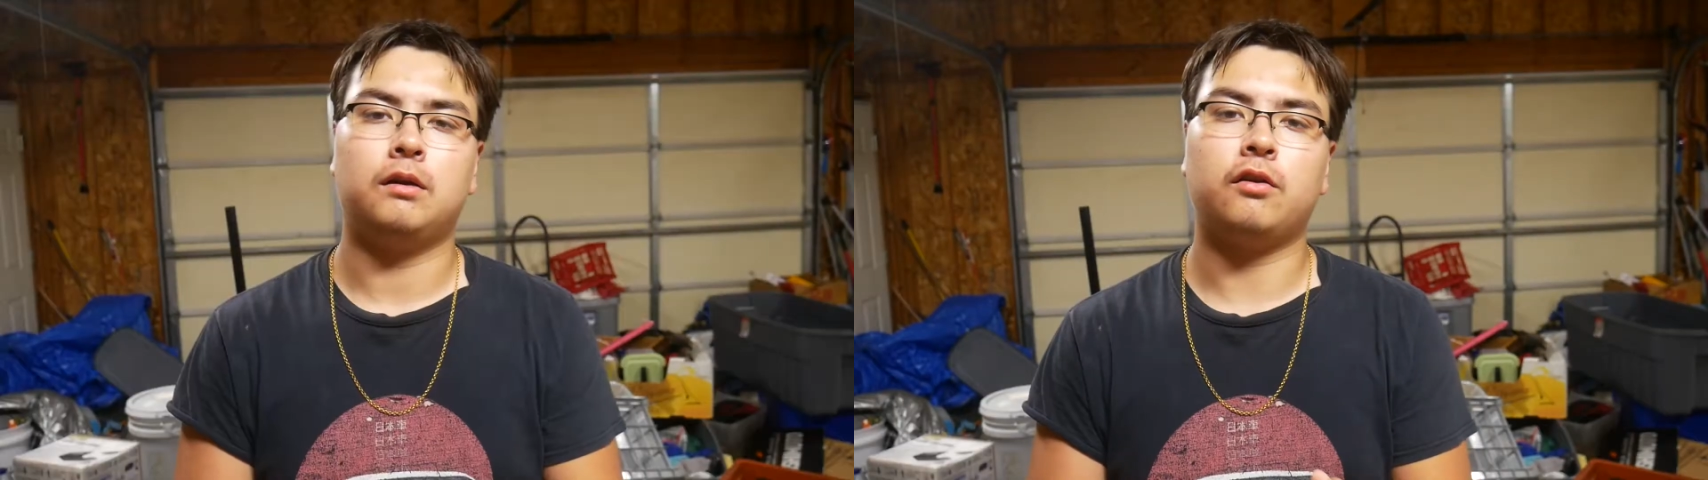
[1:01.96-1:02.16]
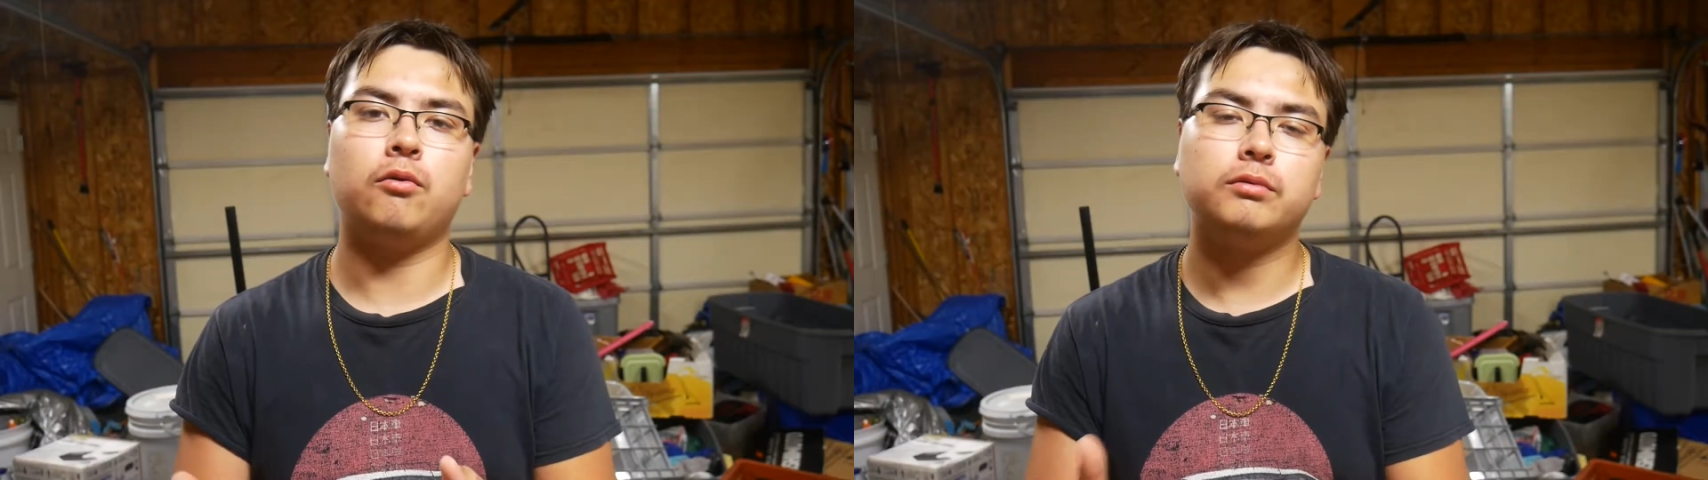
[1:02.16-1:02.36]

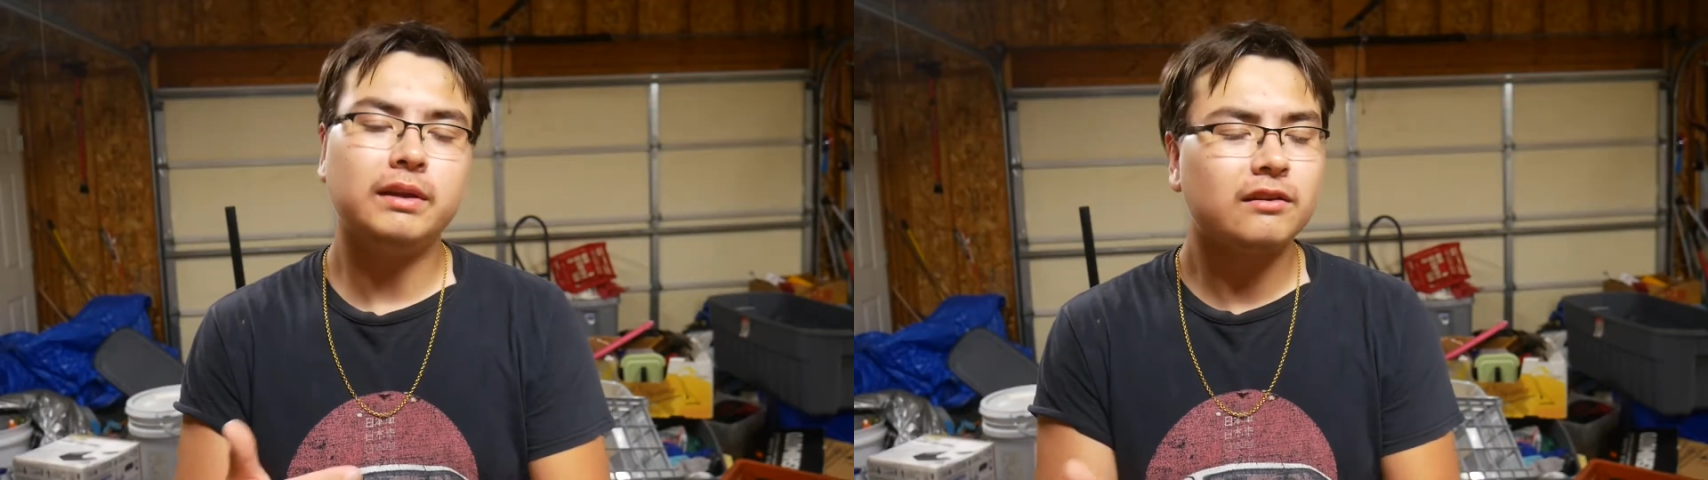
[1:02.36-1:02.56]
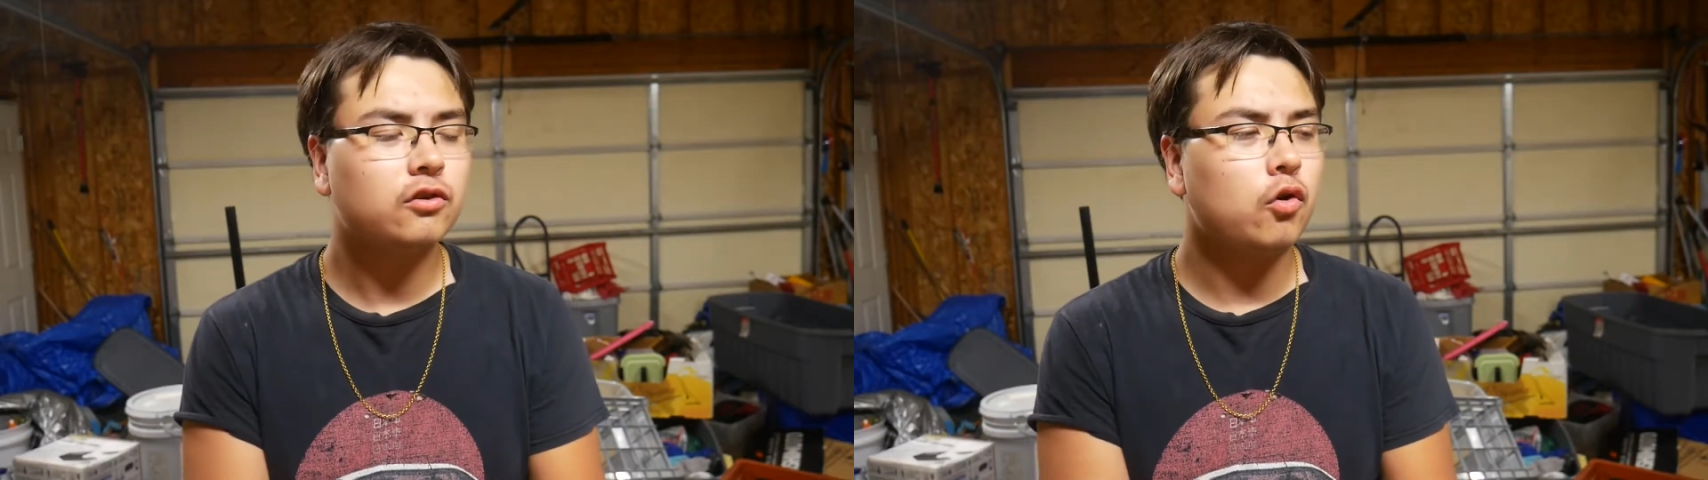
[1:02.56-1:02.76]
So
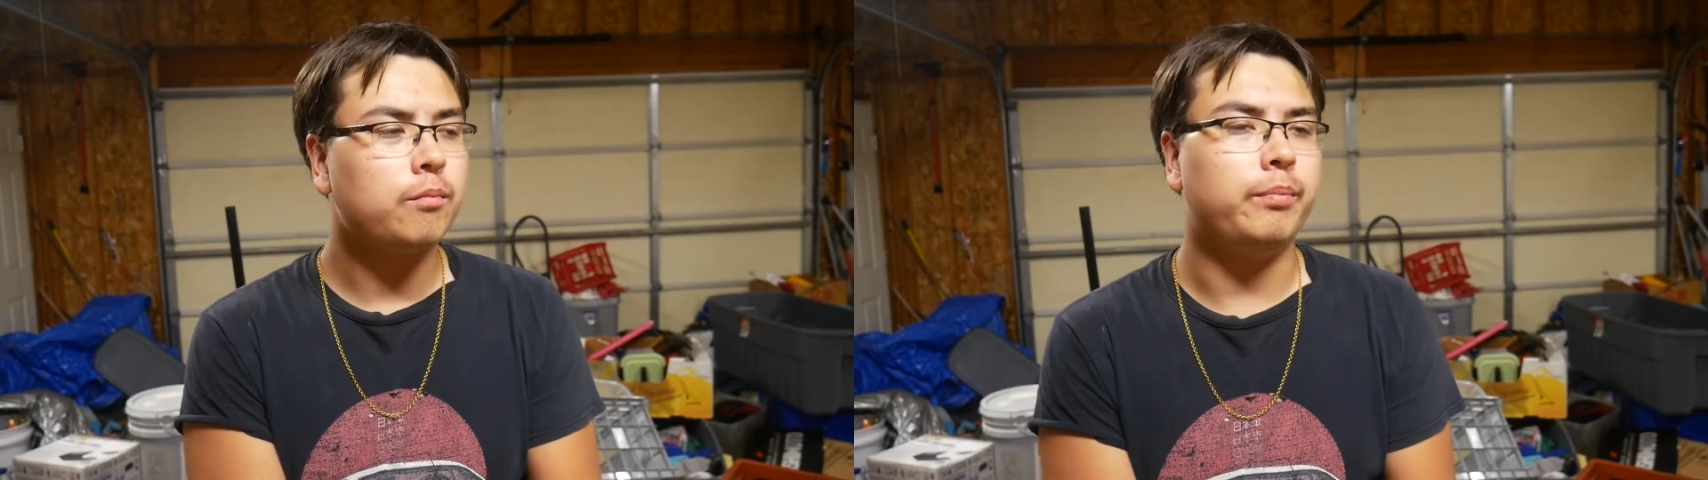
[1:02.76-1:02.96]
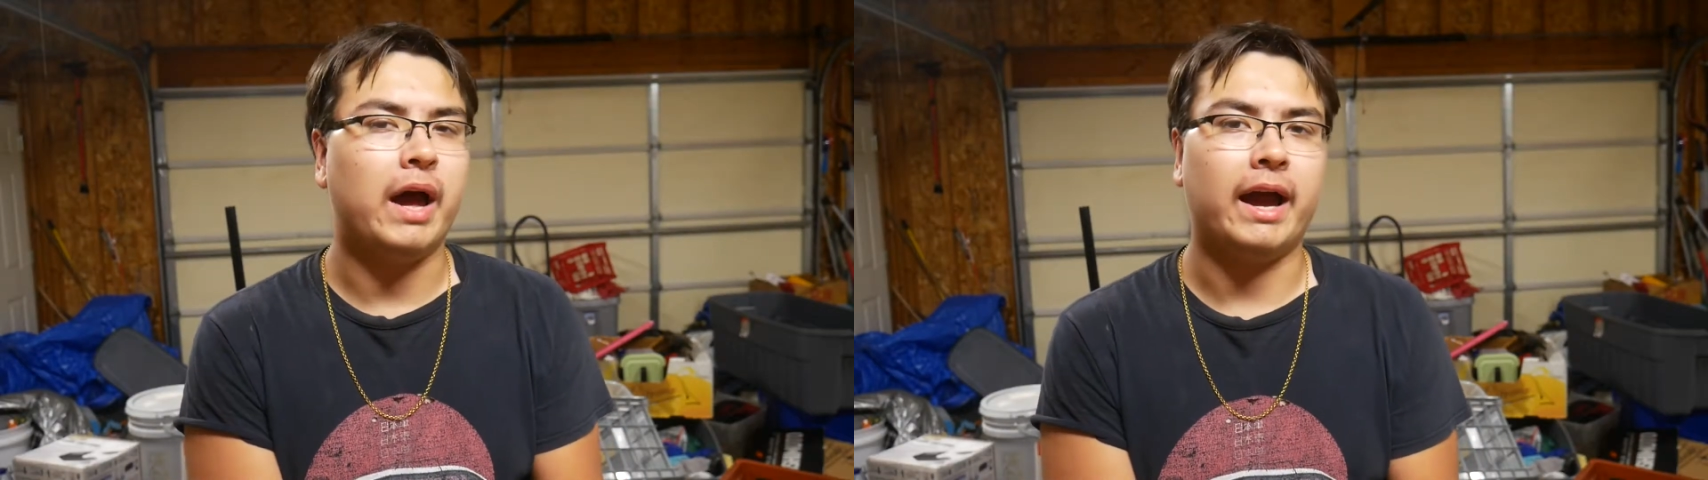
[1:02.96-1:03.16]
let's go
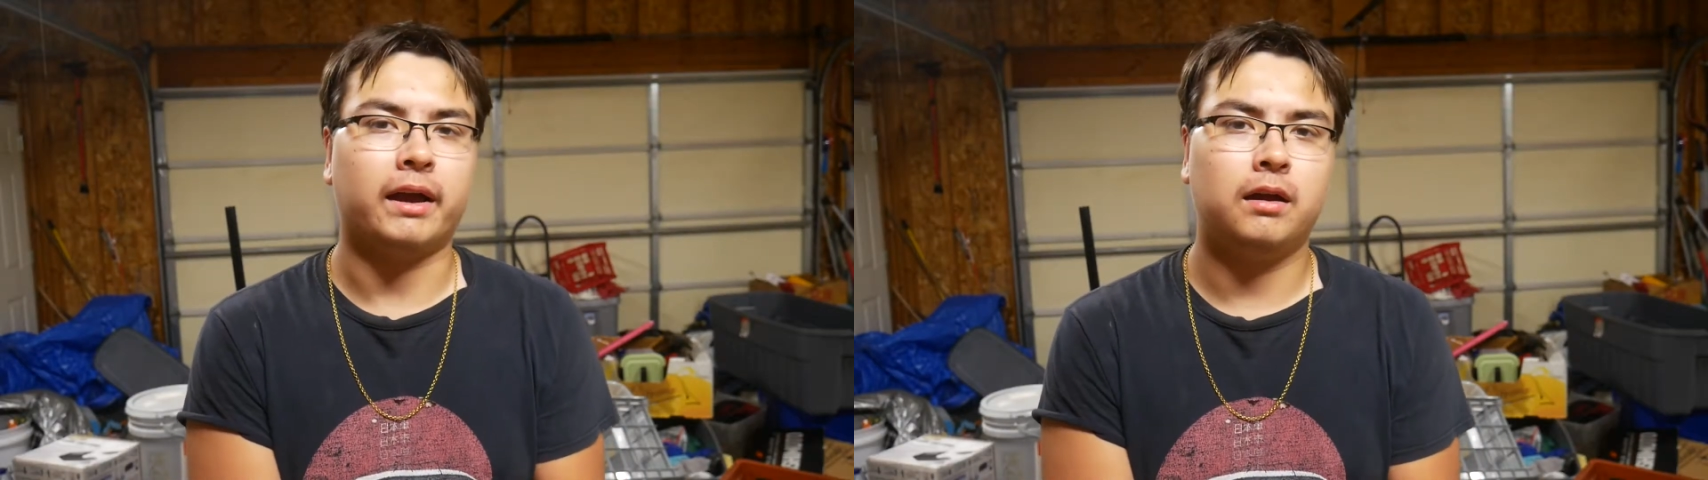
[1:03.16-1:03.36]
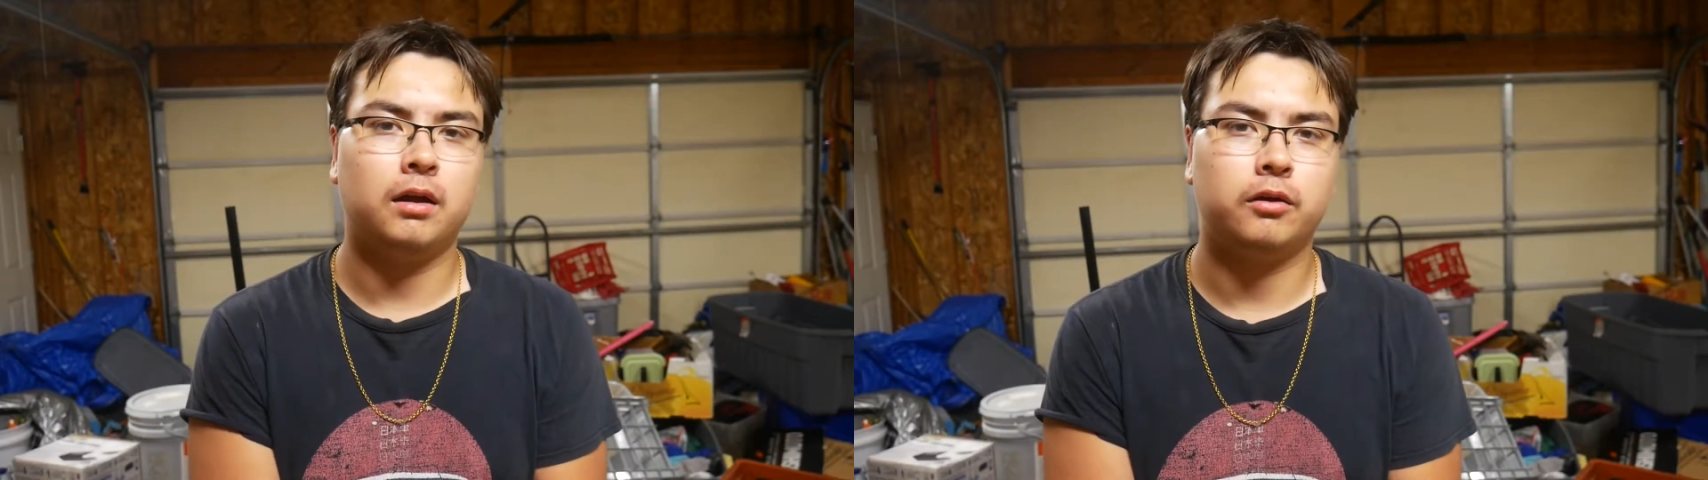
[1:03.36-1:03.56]

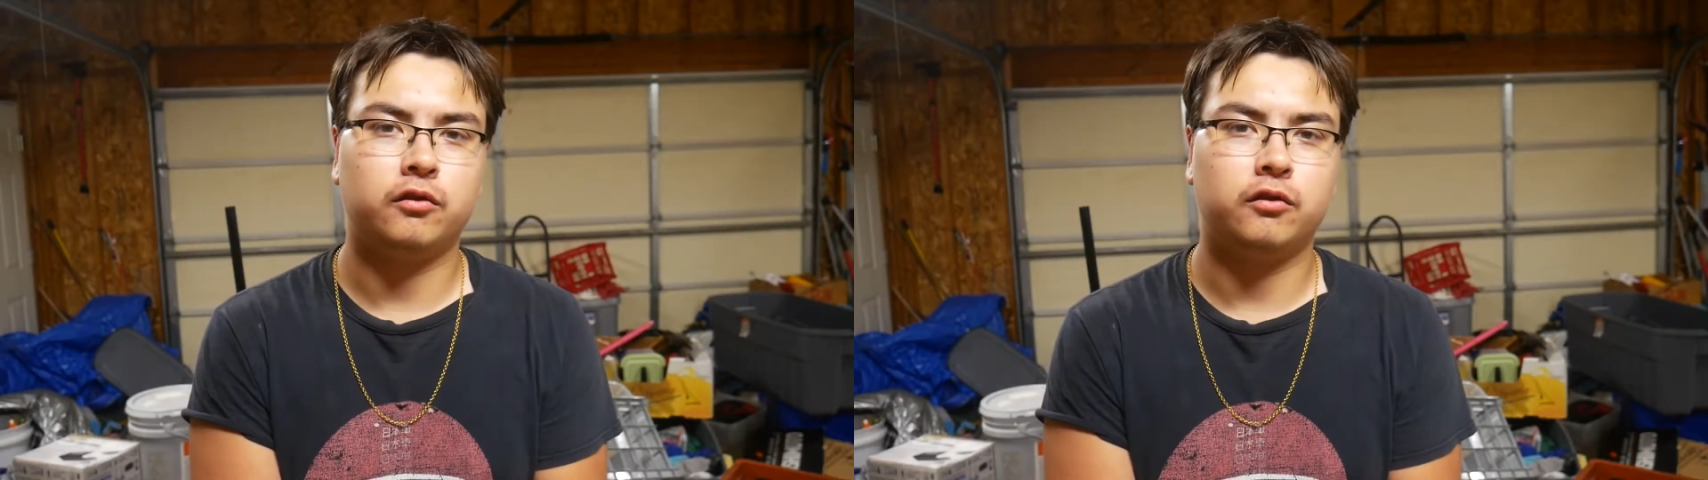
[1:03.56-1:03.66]
back